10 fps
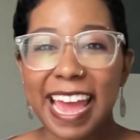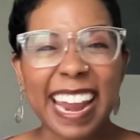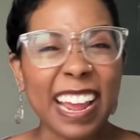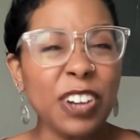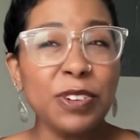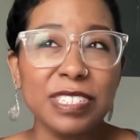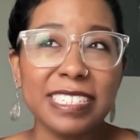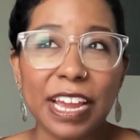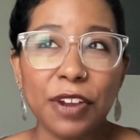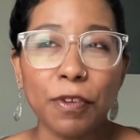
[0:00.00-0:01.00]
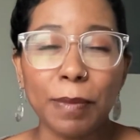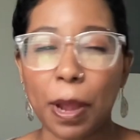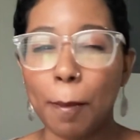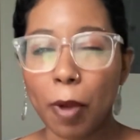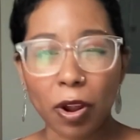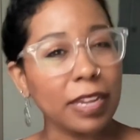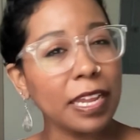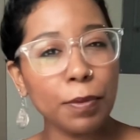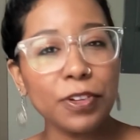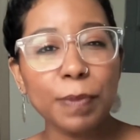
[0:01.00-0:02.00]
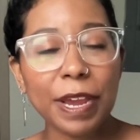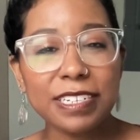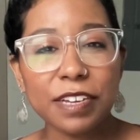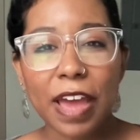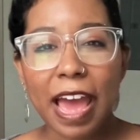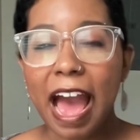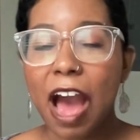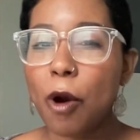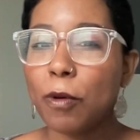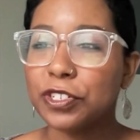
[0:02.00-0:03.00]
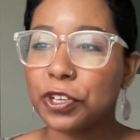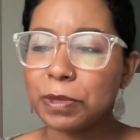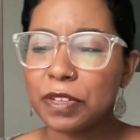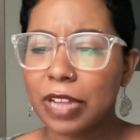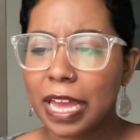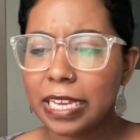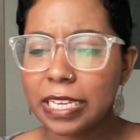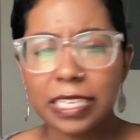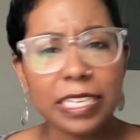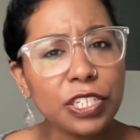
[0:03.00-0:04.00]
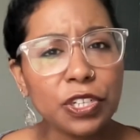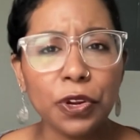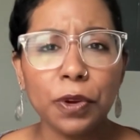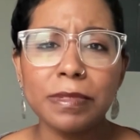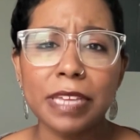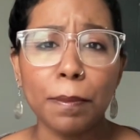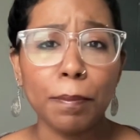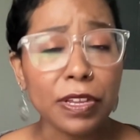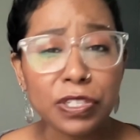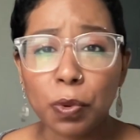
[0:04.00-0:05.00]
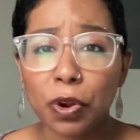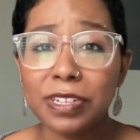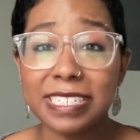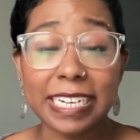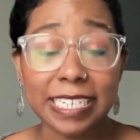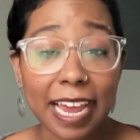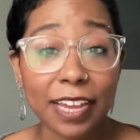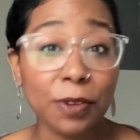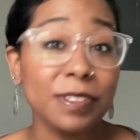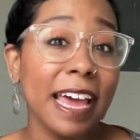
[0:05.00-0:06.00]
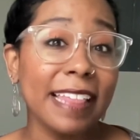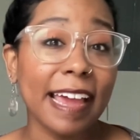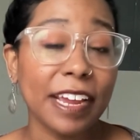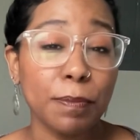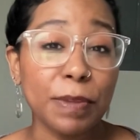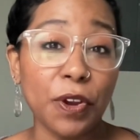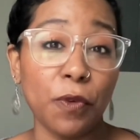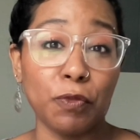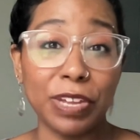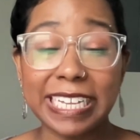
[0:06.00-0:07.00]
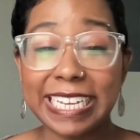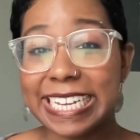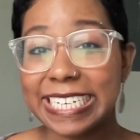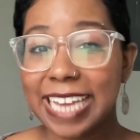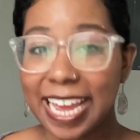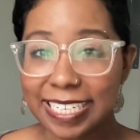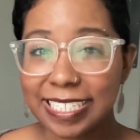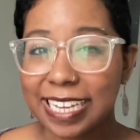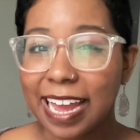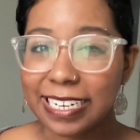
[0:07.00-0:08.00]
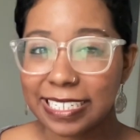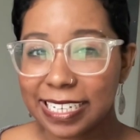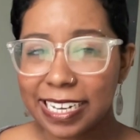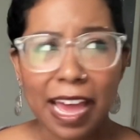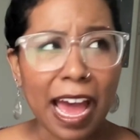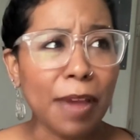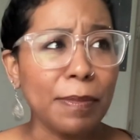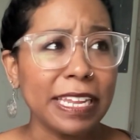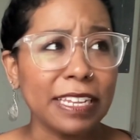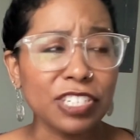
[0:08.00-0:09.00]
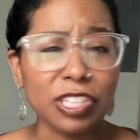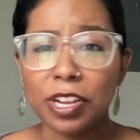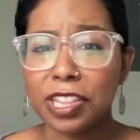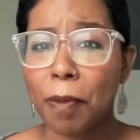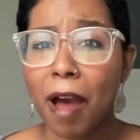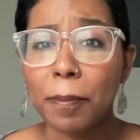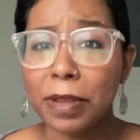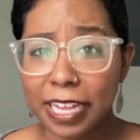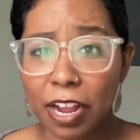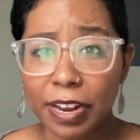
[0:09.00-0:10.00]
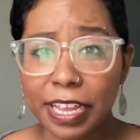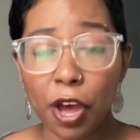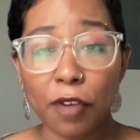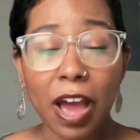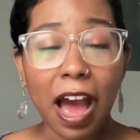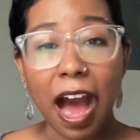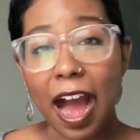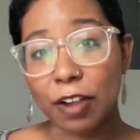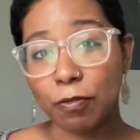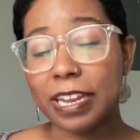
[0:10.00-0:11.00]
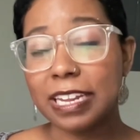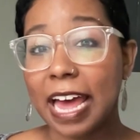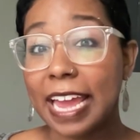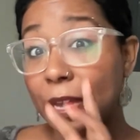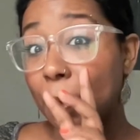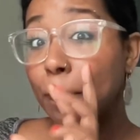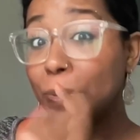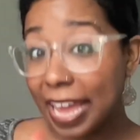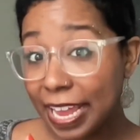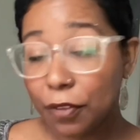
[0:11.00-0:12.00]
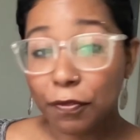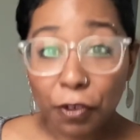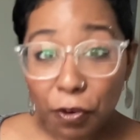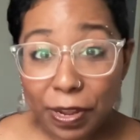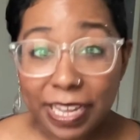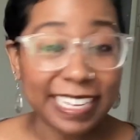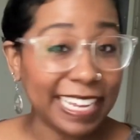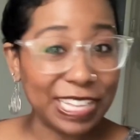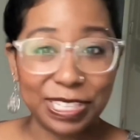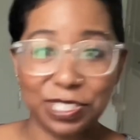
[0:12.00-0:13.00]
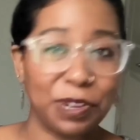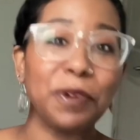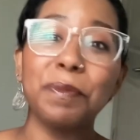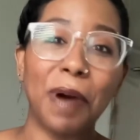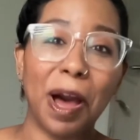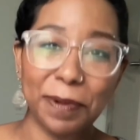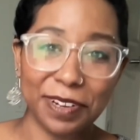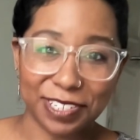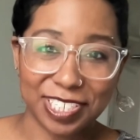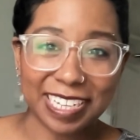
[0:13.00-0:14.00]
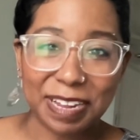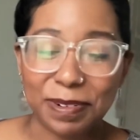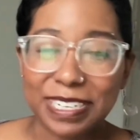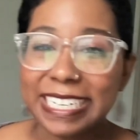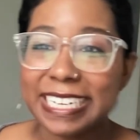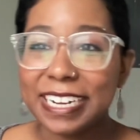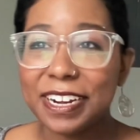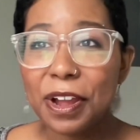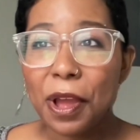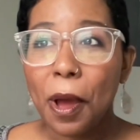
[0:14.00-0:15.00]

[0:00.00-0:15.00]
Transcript: And I understand from like a marketing perspective how, in terms of like key terms and buzzwords and titles, that can be a really enticing idea. I mean, just look at the popularity of I read like blank for a week, insert popular celebrity here.